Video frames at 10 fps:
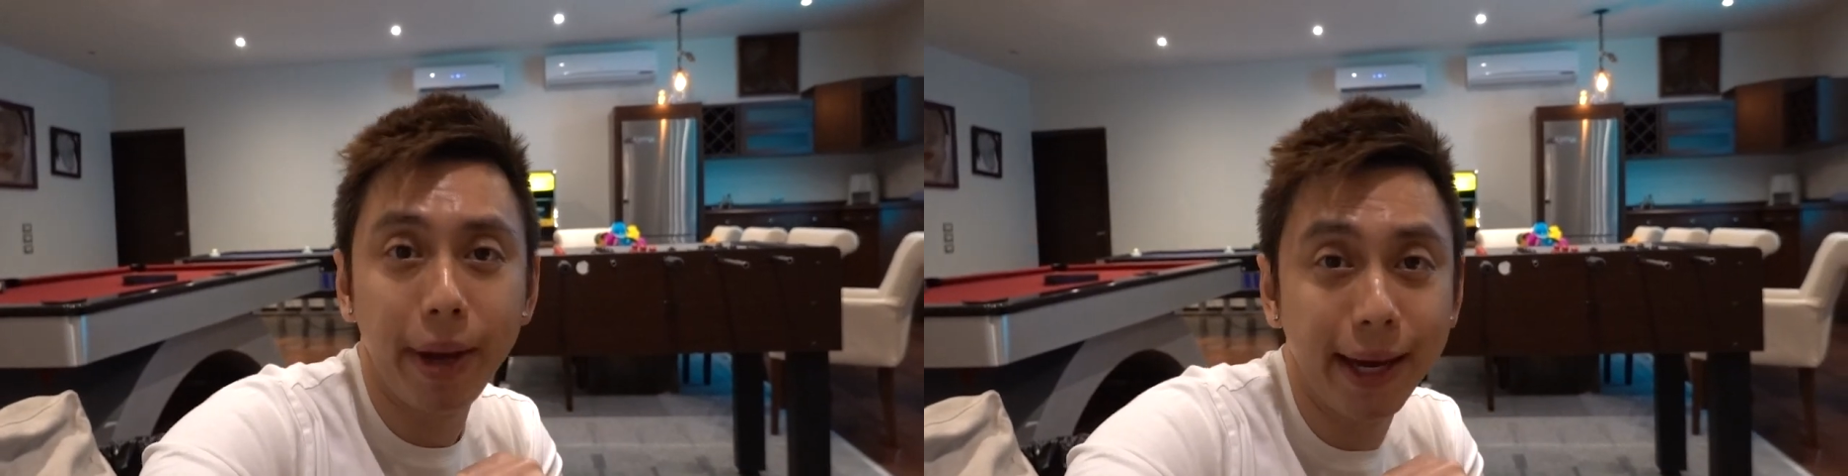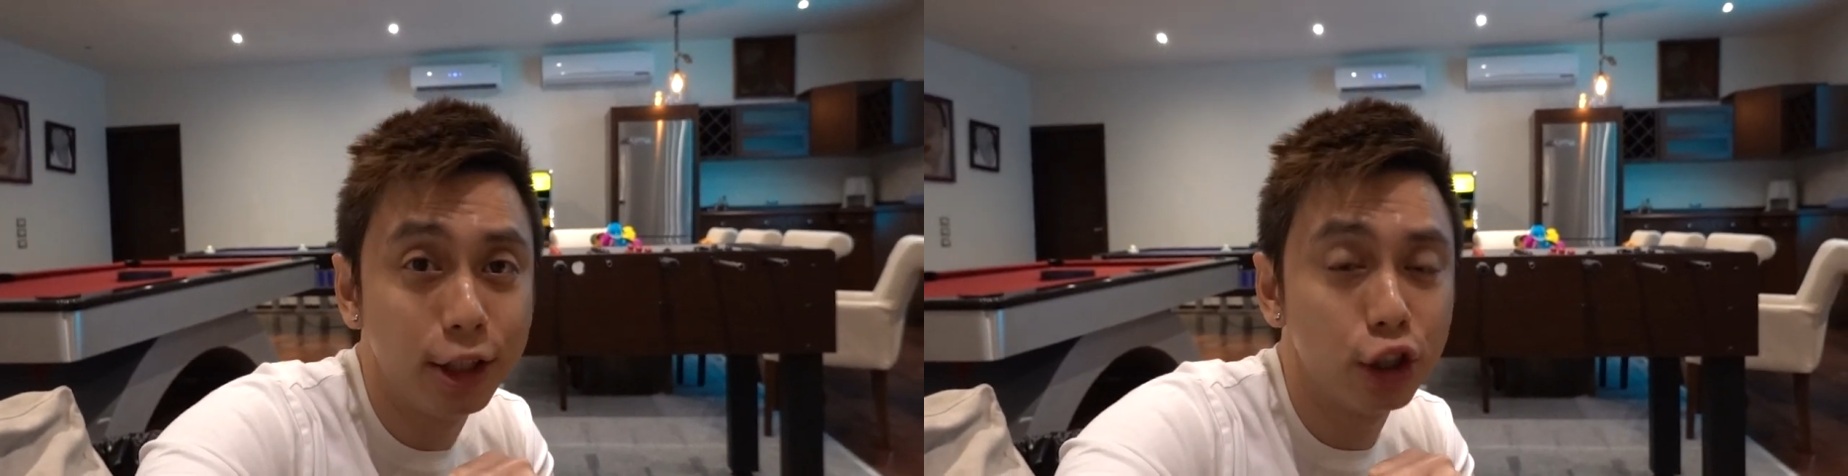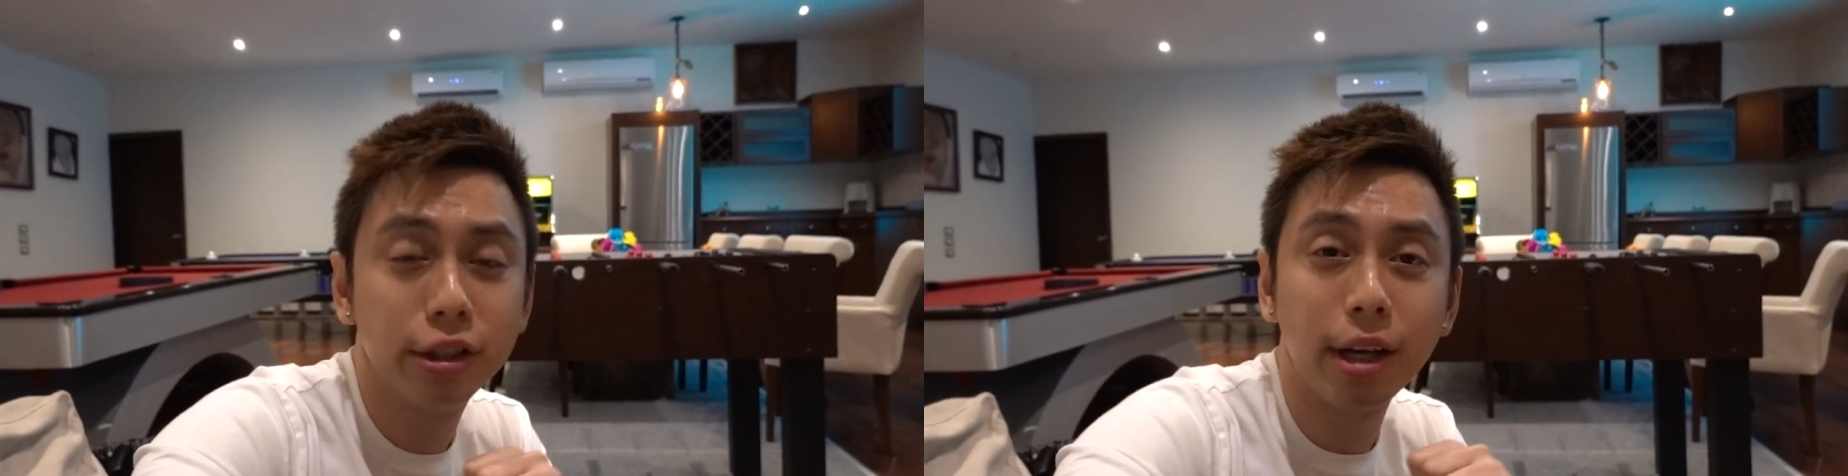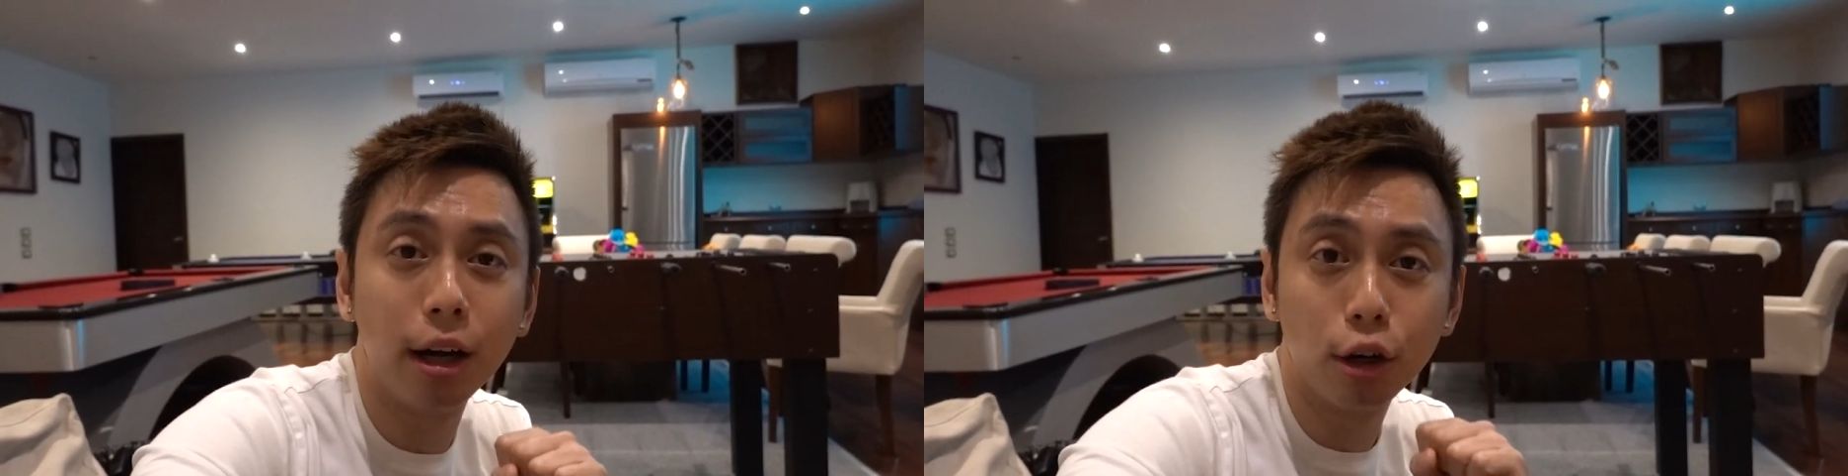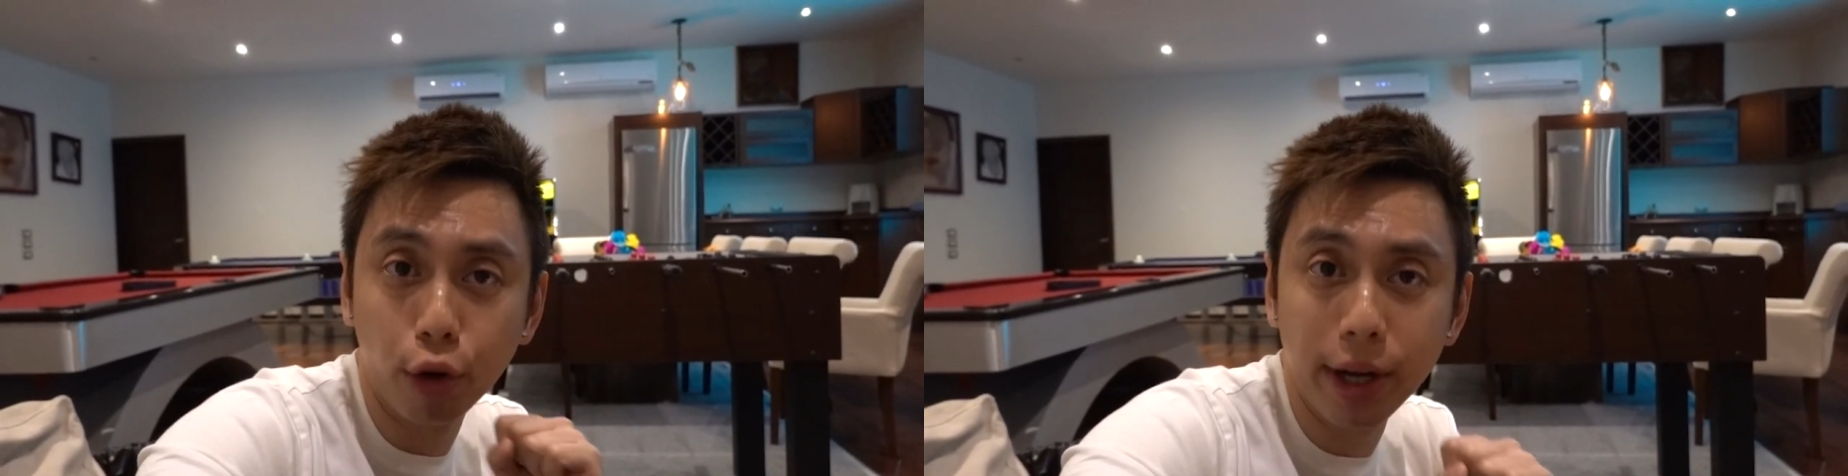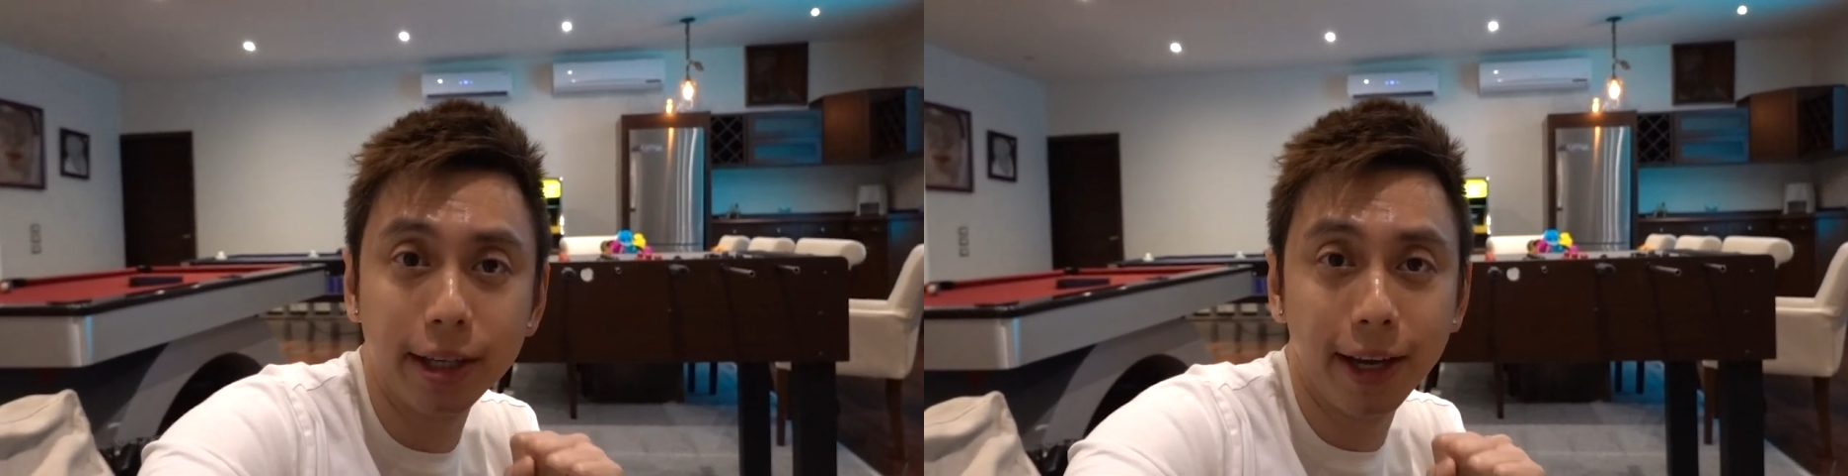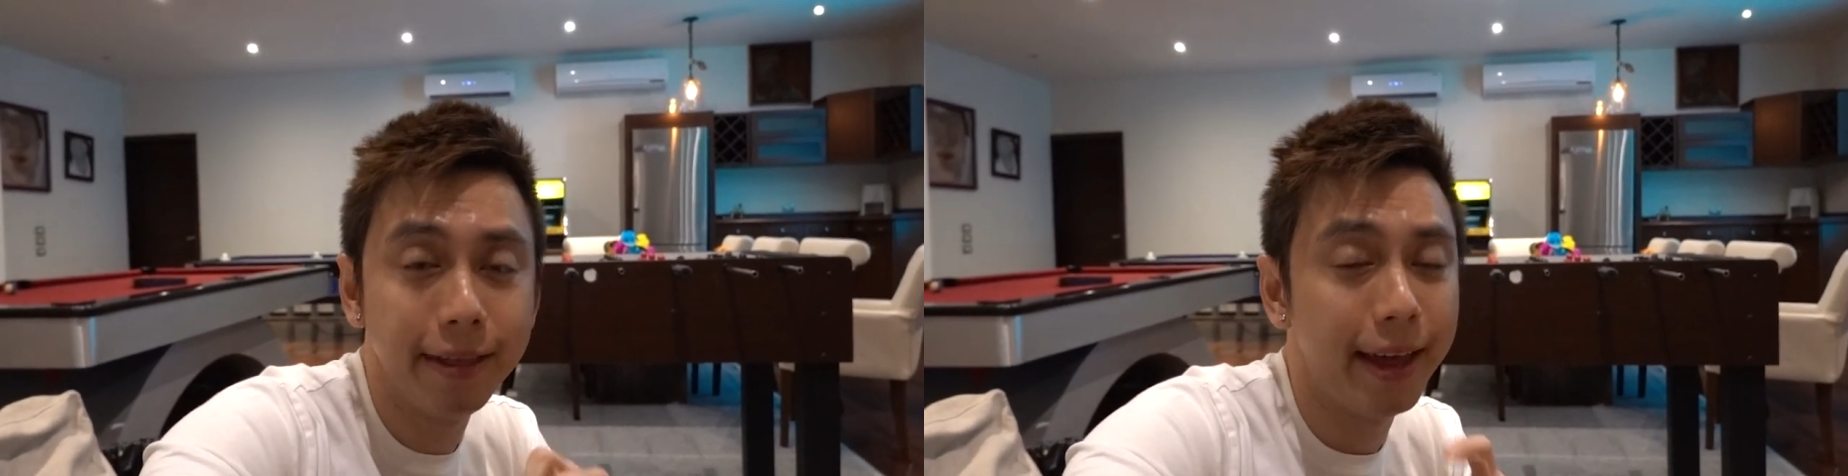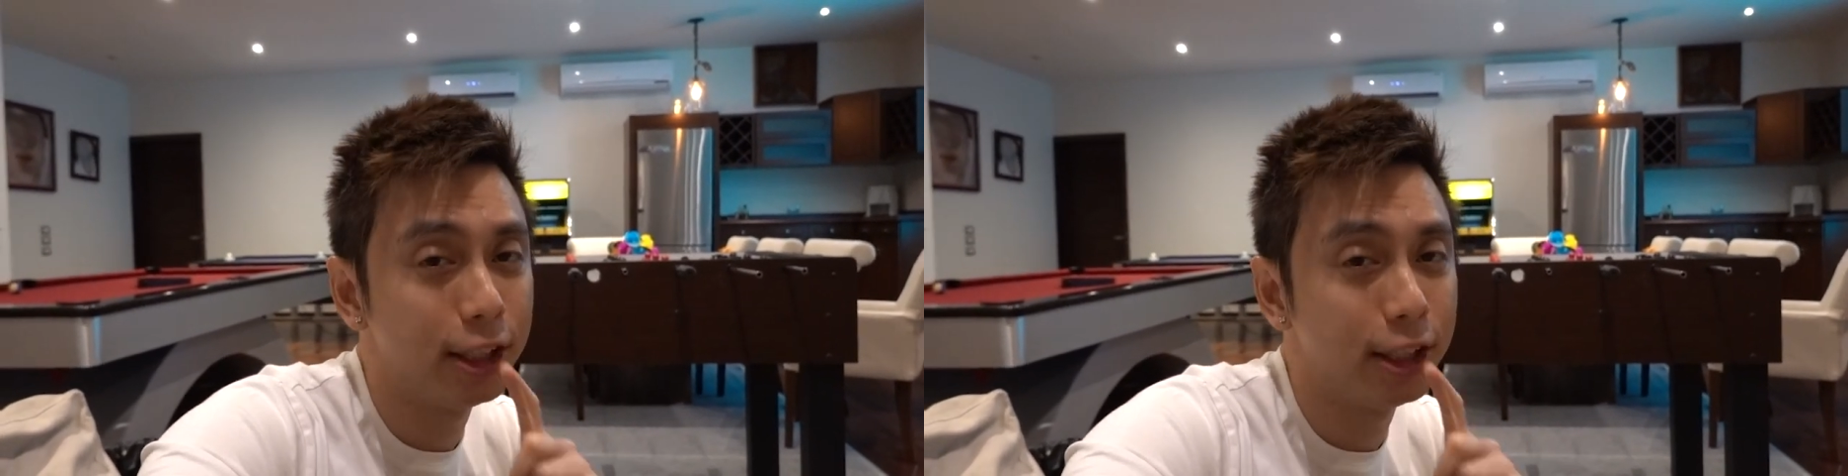pages are great again,